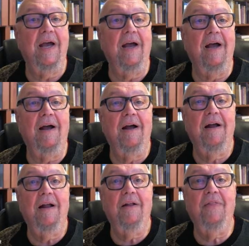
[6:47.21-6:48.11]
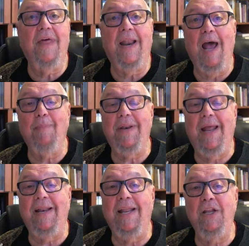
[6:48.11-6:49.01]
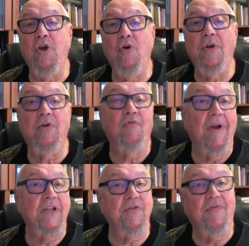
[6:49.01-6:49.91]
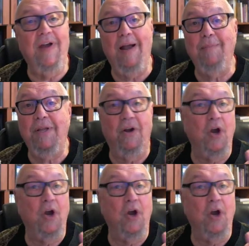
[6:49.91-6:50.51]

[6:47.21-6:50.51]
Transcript: that happened and then you and your friends or family,